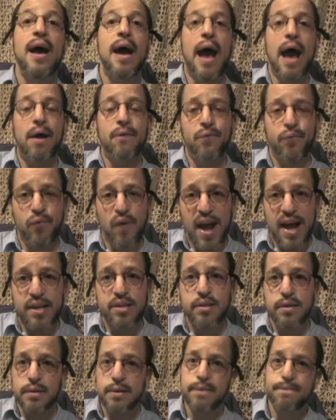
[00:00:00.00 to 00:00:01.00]
and
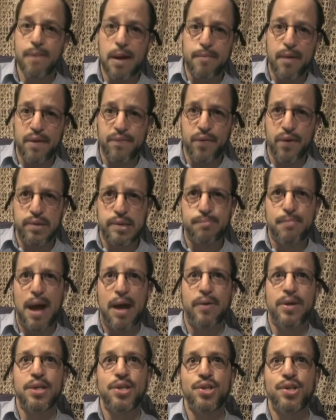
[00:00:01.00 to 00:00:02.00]
Fred, by my first
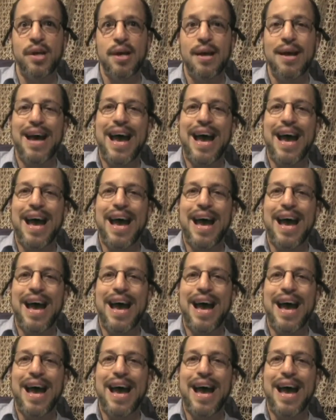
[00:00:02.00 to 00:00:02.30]
marriage,